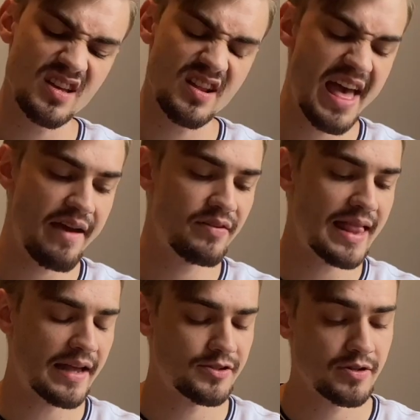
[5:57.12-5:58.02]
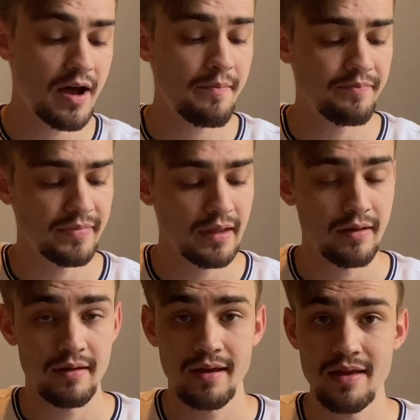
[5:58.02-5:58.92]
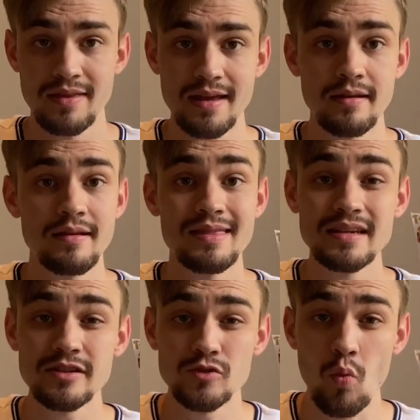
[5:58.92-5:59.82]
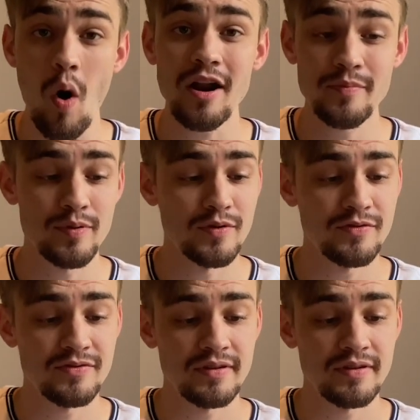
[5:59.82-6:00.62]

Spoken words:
every last drop. And then this is waterproof.